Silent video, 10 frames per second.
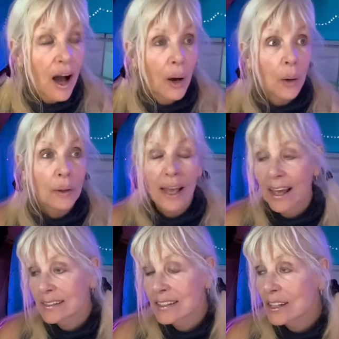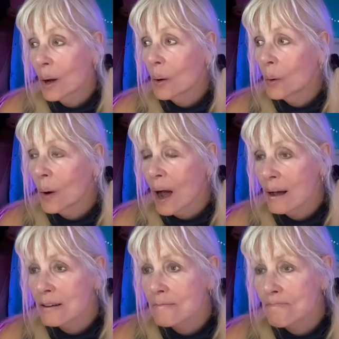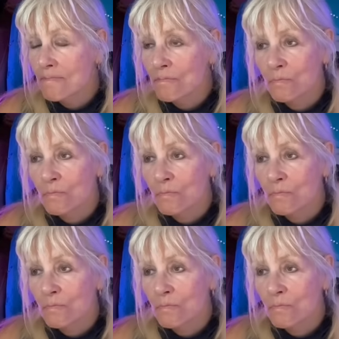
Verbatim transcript: Okay, so um,